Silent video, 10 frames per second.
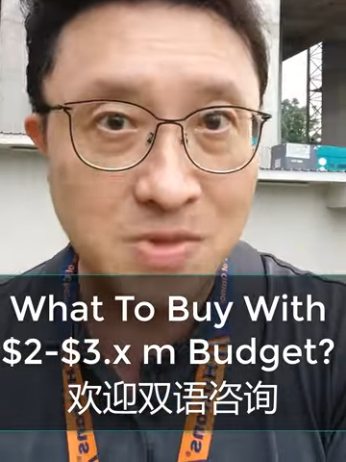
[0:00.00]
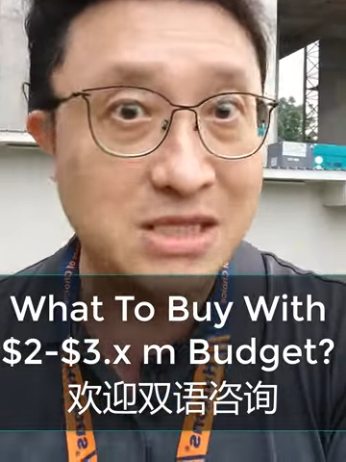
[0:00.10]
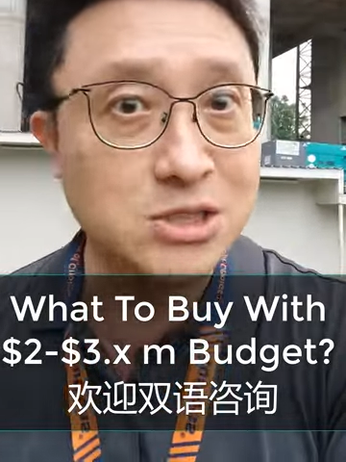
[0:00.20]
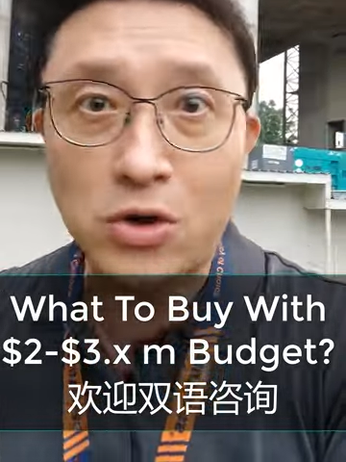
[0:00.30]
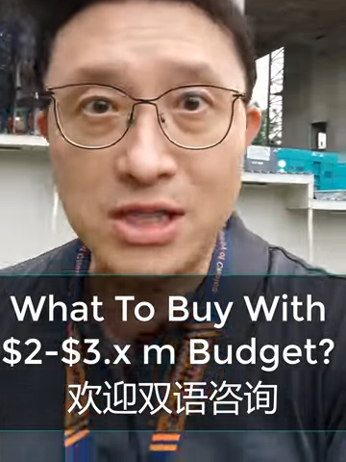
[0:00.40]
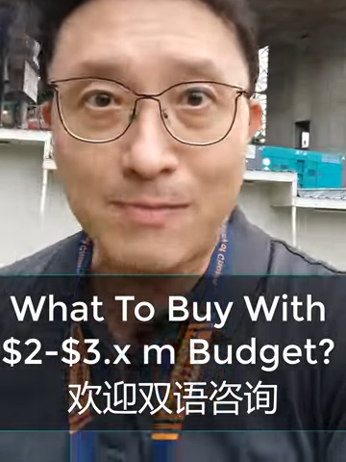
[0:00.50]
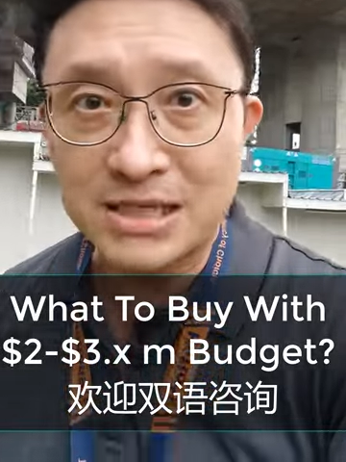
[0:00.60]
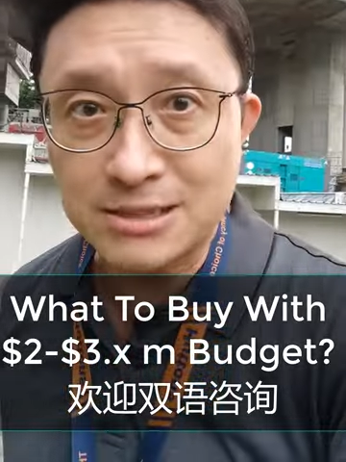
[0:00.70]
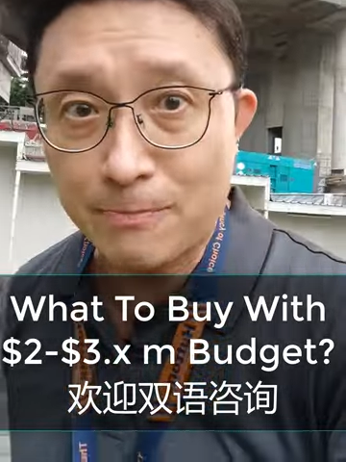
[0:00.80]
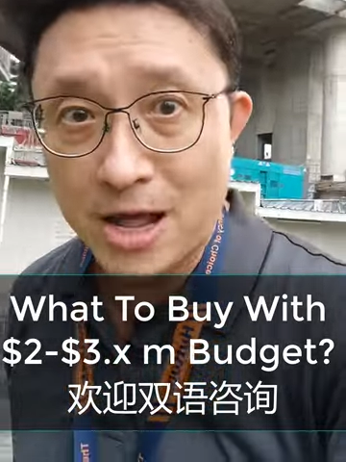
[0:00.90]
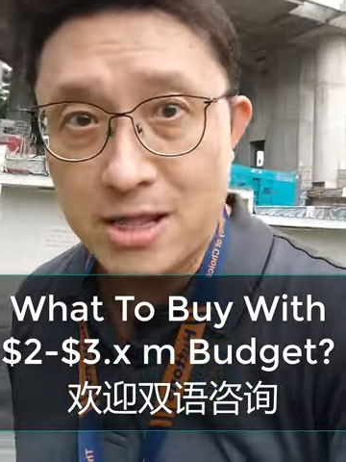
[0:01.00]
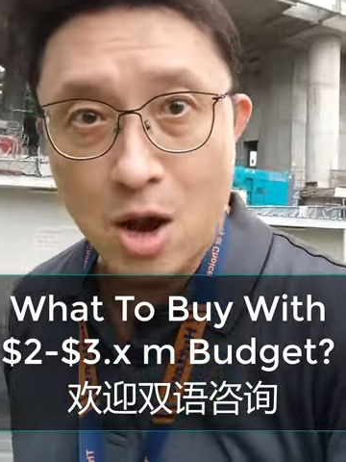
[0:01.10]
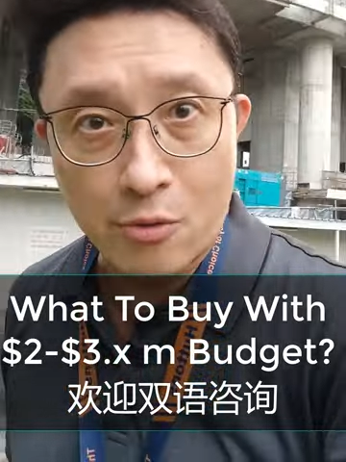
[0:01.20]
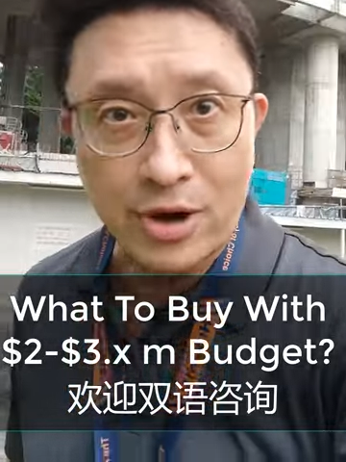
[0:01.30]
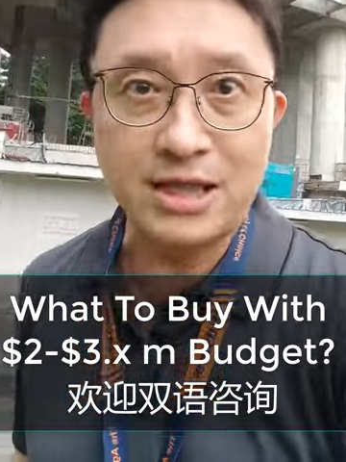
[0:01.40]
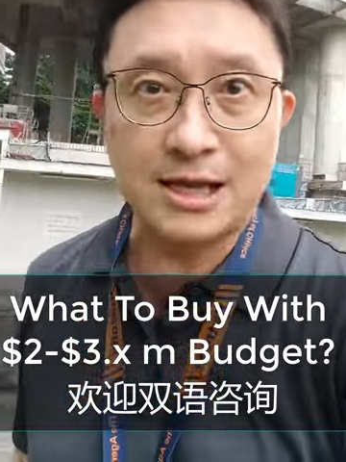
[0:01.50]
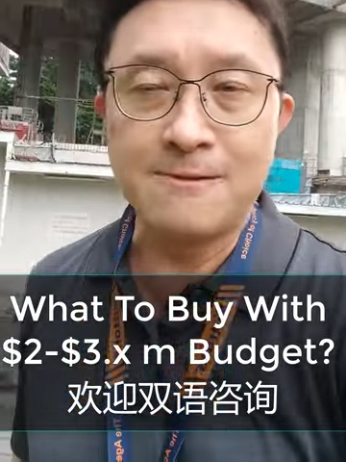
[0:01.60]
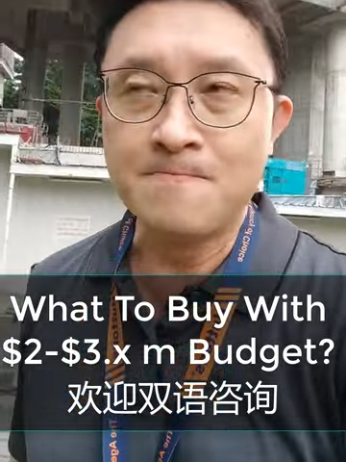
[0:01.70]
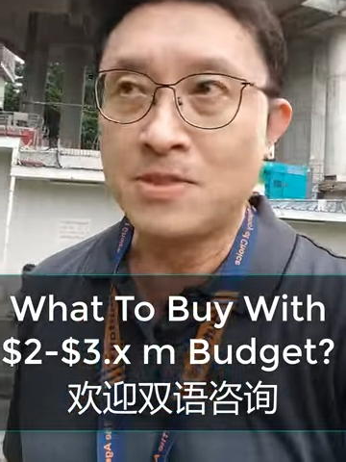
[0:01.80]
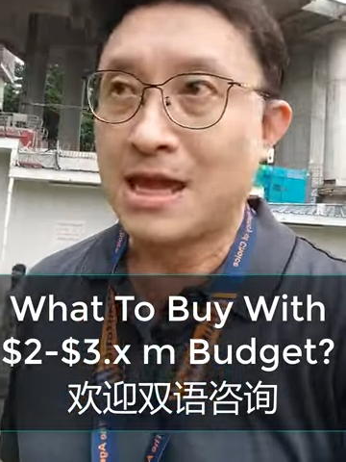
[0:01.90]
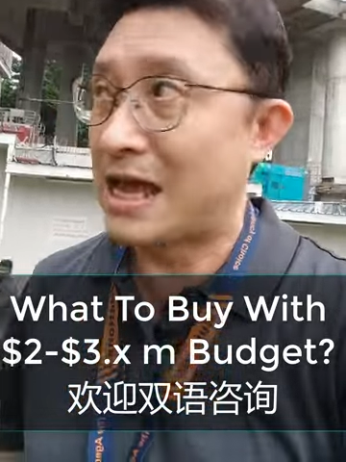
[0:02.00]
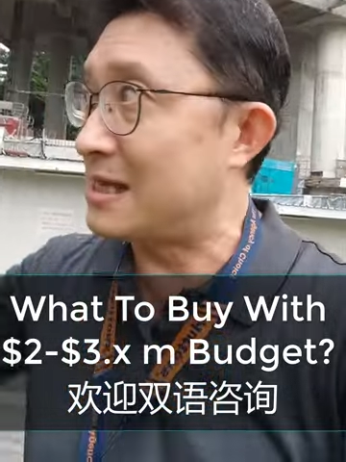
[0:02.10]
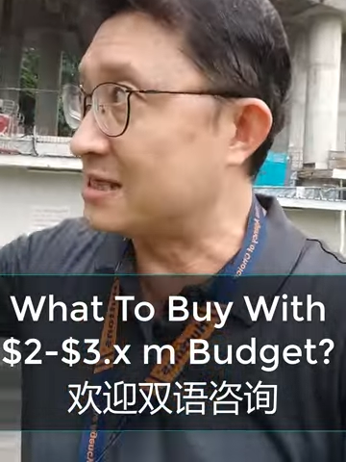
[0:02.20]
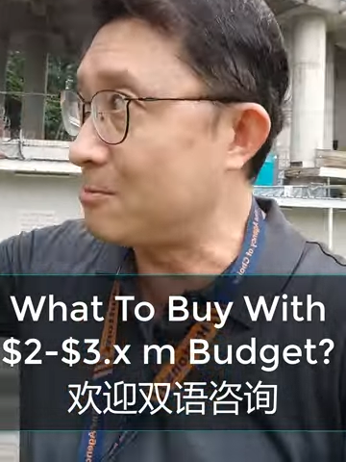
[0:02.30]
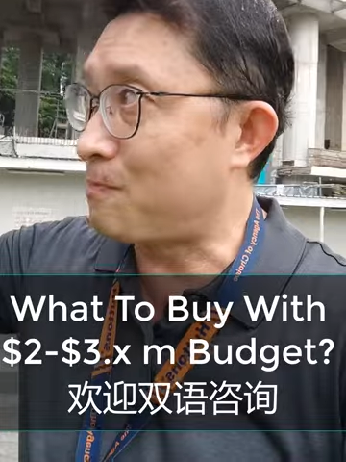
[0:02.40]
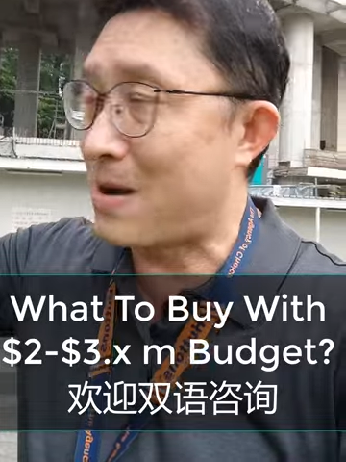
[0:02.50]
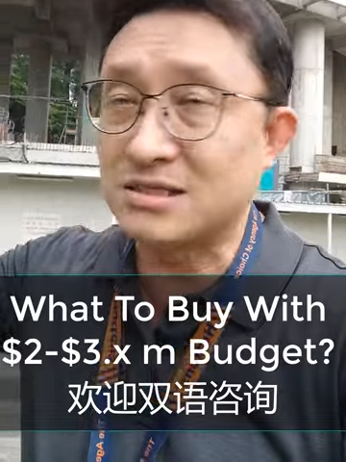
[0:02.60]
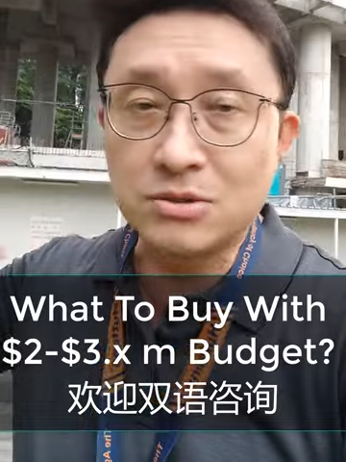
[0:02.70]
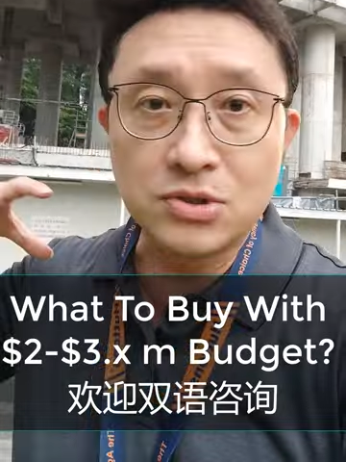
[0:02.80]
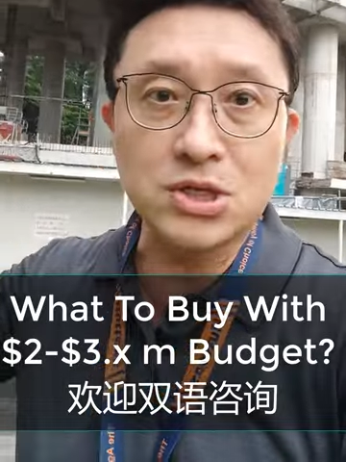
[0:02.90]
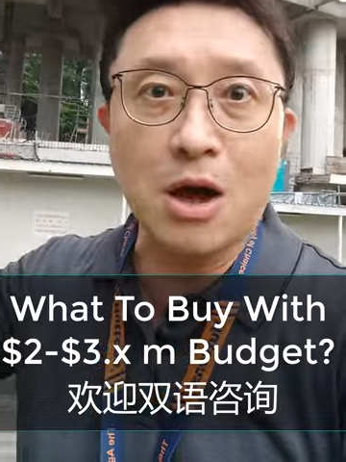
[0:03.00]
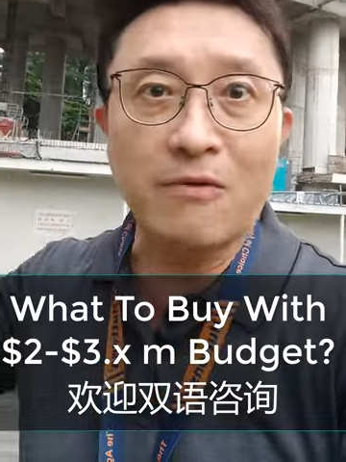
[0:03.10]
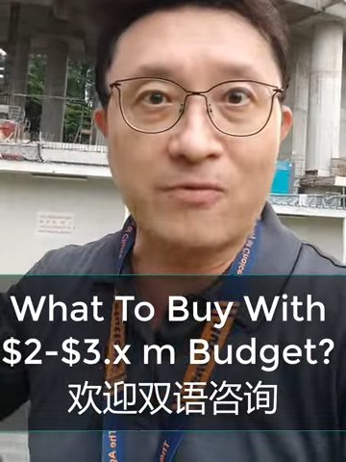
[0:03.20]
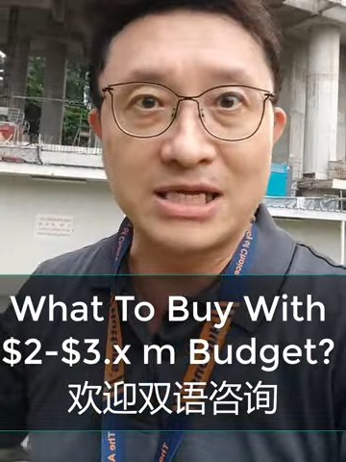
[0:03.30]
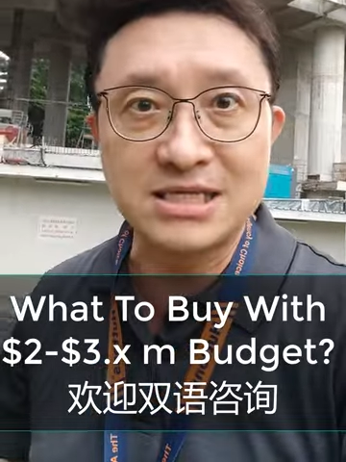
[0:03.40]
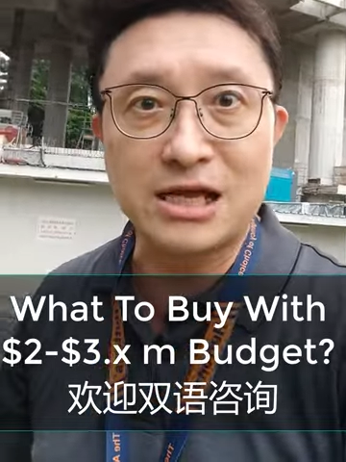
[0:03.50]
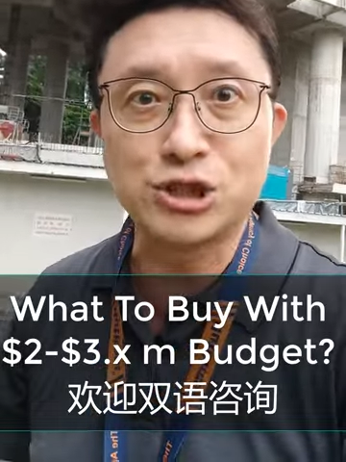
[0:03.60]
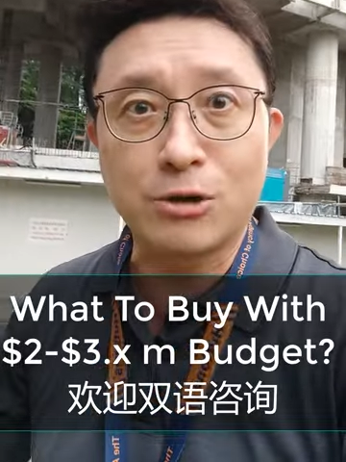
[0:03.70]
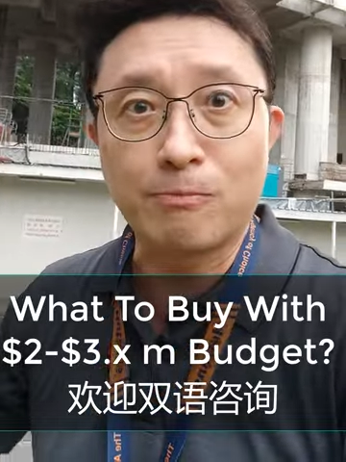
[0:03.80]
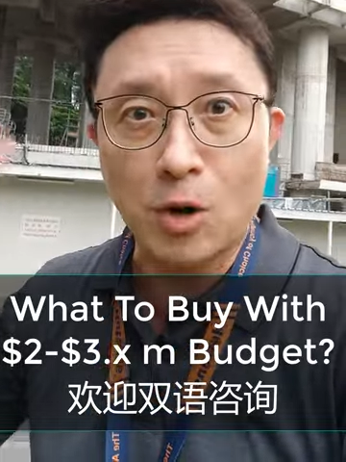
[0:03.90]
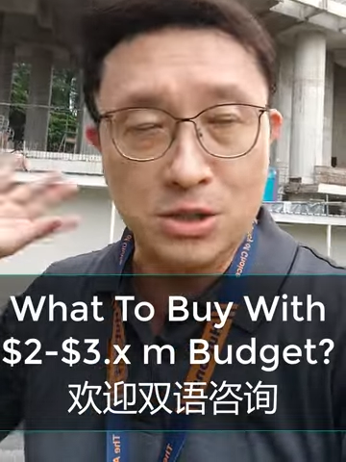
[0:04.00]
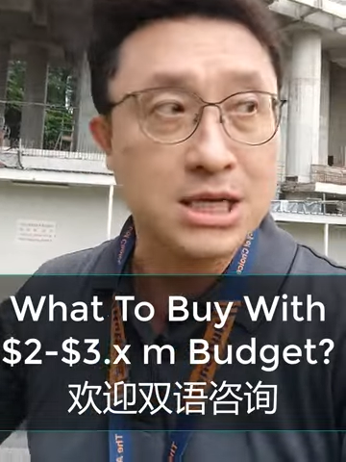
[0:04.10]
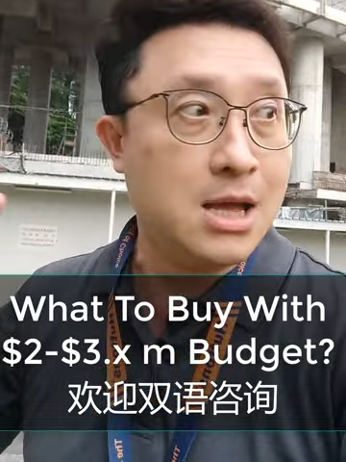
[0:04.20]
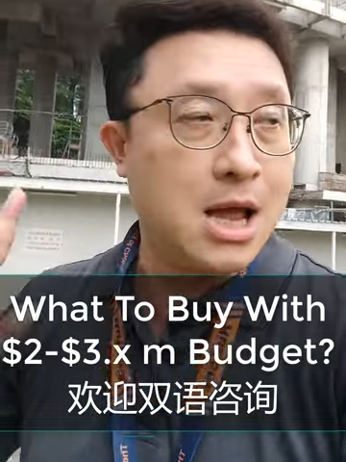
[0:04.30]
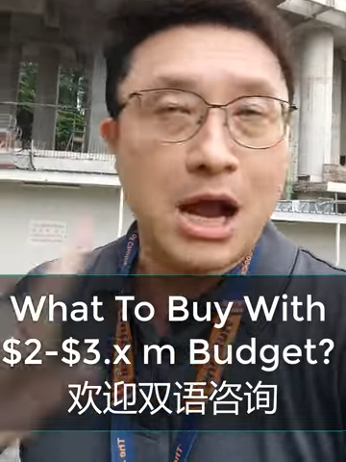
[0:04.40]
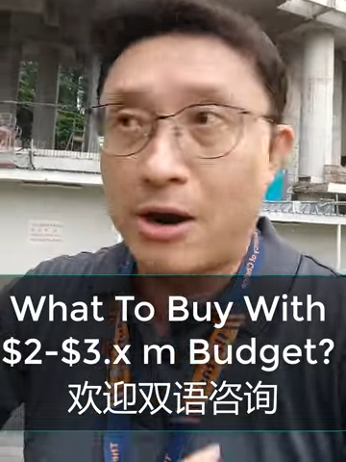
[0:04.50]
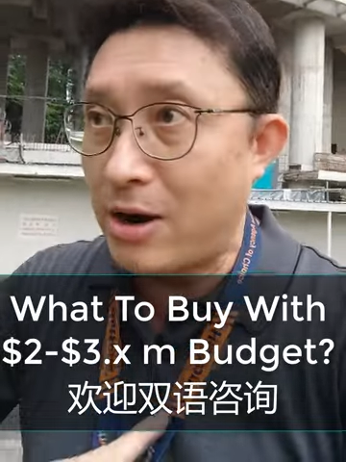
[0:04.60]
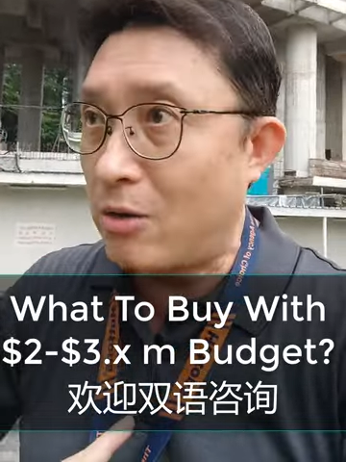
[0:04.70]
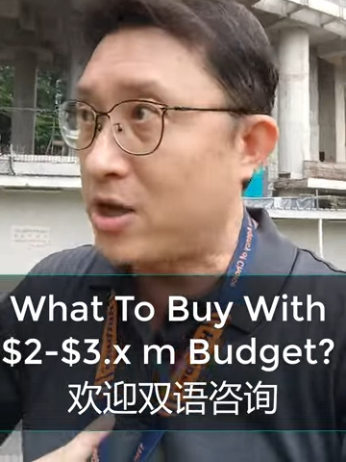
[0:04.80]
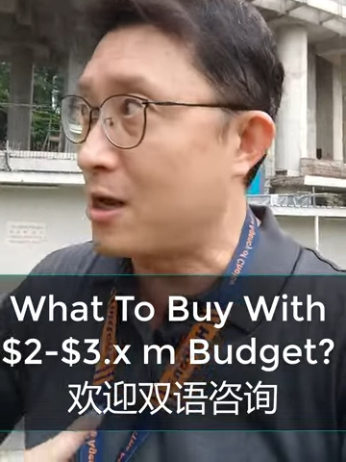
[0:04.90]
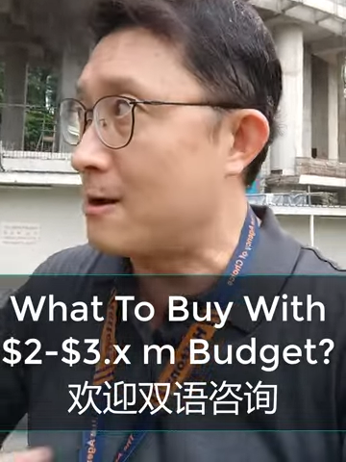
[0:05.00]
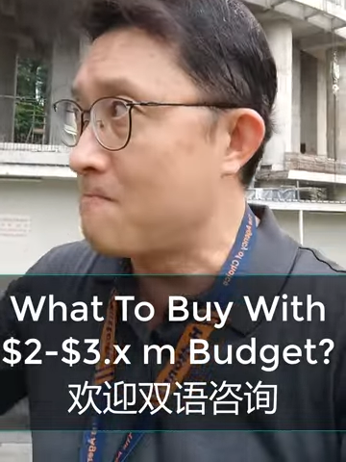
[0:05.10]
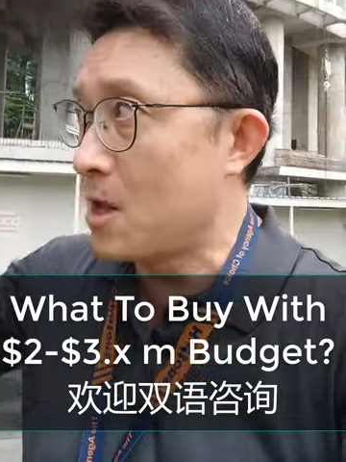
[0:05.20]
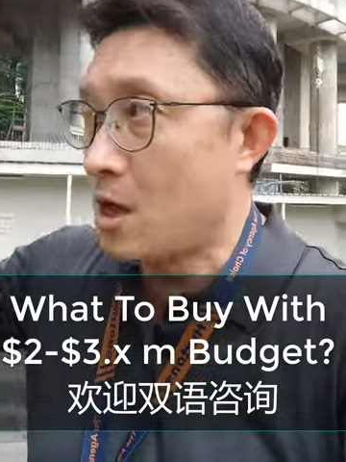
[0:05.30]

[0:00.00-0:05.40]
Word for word: It is all in the master plan already, and there's still parcels of residential plots around here